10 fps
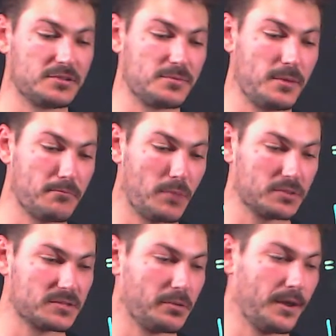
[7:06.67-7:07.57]
be
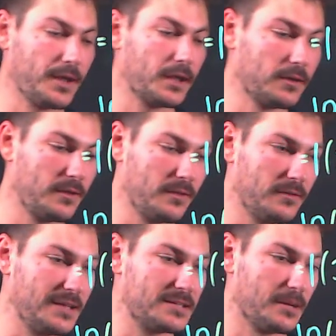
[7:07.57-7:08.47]
multiplying
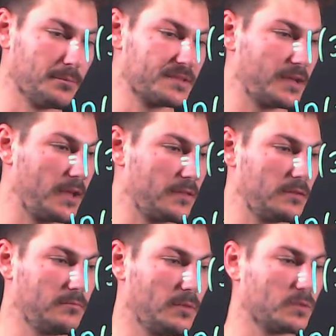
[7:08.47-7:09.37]
these numbers
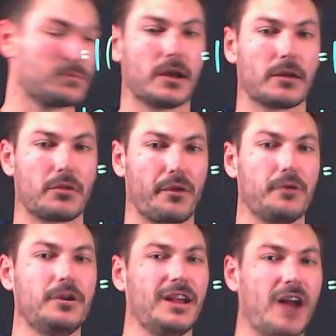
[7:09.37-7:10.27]
together, multiplying
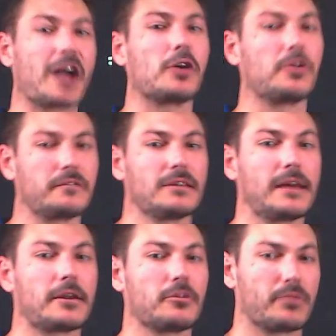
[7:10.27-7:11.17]
through. I could have done
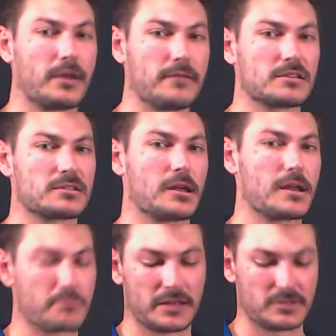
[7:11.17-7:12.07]
that on the previous line,
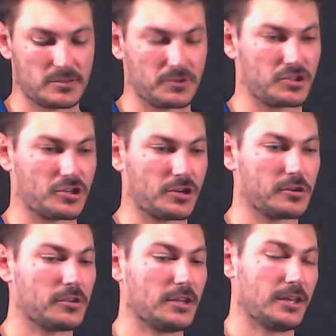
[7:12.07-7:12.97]
but I just want to show
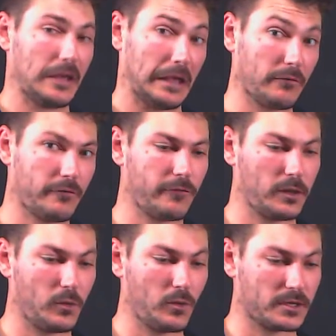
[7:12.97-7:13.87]
you it
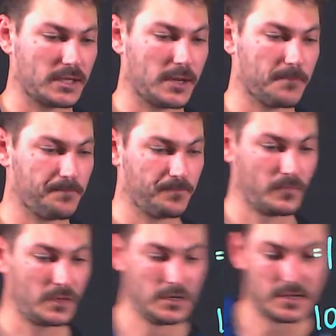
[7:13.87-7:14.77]
fully worked out.
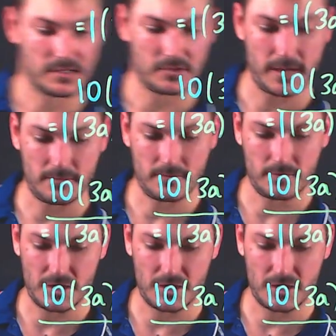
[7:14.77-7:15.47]
So now I